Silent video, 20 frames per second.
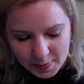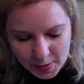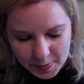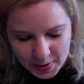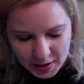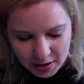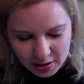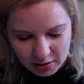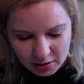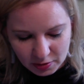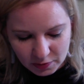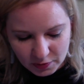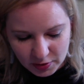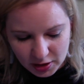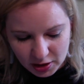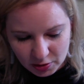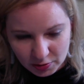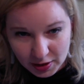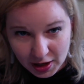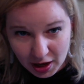making this
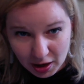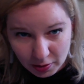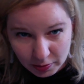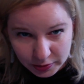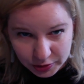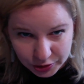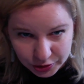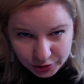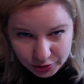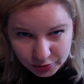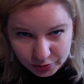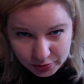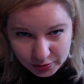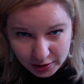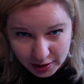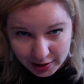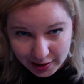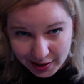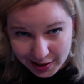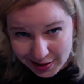video now, which is
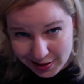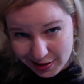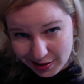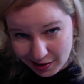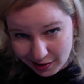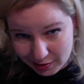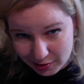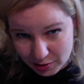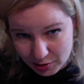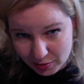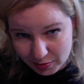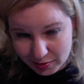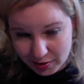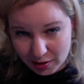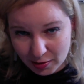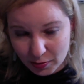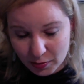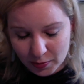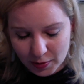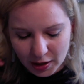Tuesday, and next Tuesday
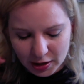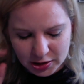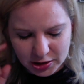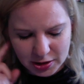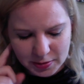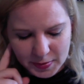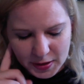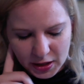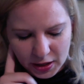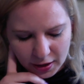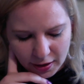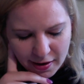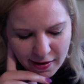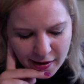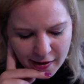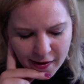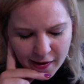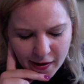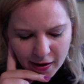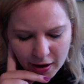when we're actually meeting,
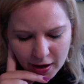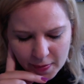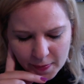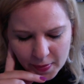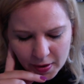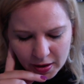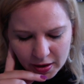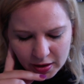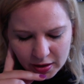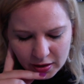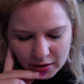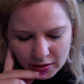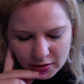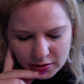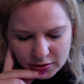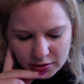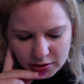I might